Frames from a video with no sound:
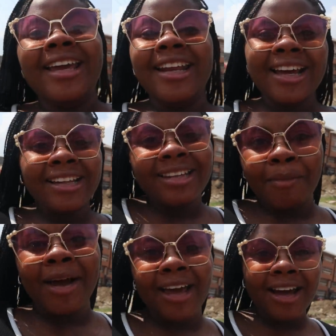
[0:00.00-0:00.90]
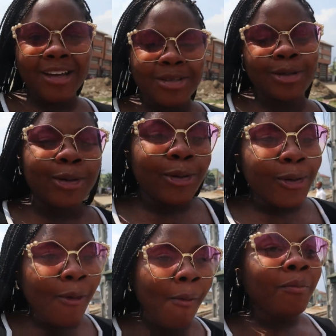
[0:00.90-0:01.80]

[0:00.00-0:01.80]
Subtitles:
It didn't enter my car, so